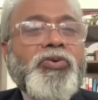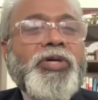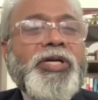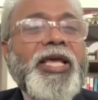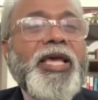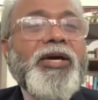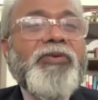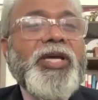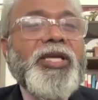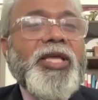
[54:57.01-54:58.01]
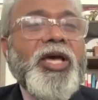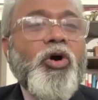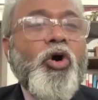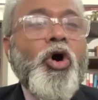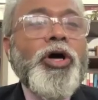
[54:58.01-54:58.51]
could take away their
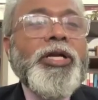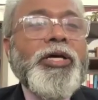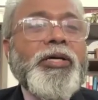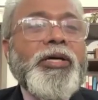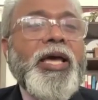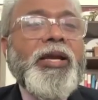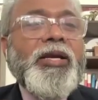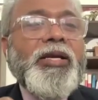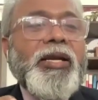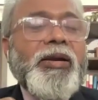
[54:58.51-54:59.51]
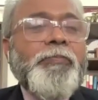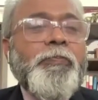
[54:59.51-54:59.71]
honor and